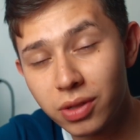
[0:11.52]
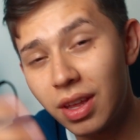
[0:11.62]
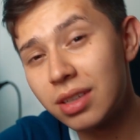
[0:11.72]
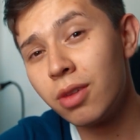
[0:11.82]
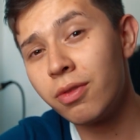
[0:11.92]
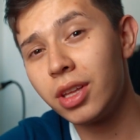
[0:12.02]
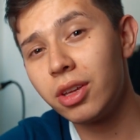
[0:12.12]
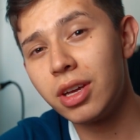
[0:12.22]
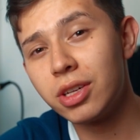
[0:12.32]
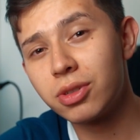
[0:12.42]
So if that's something that
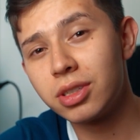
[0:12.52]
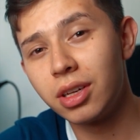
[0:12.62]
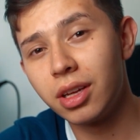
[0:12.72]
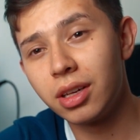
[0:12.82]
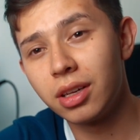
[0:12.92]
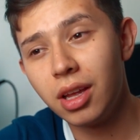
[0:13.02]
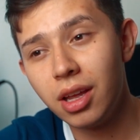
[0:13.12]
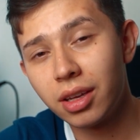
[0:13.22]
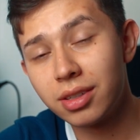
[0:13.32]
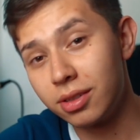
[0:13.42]
you're interested in,
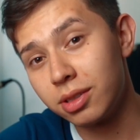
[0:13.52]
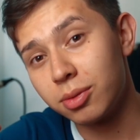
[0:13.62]
consider